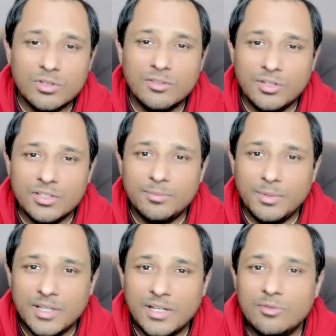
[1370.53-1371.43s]
the first
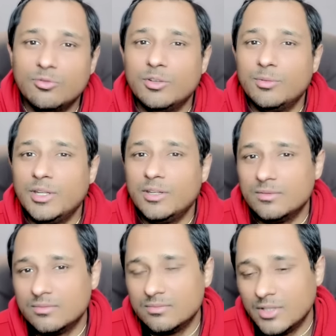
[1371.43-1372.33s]
pada will be
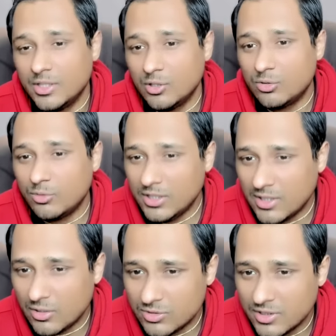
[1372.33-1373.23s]
in your 12th
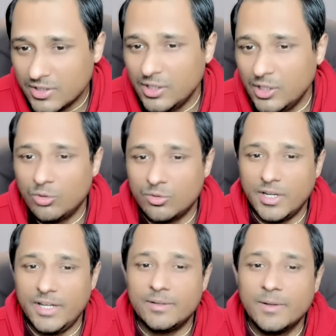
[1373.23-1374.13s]
house in Leo,
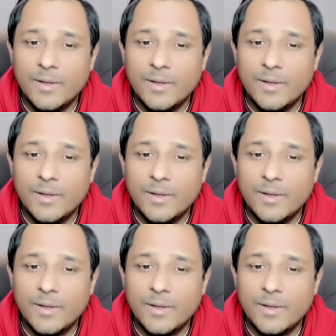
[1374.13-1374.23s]
right?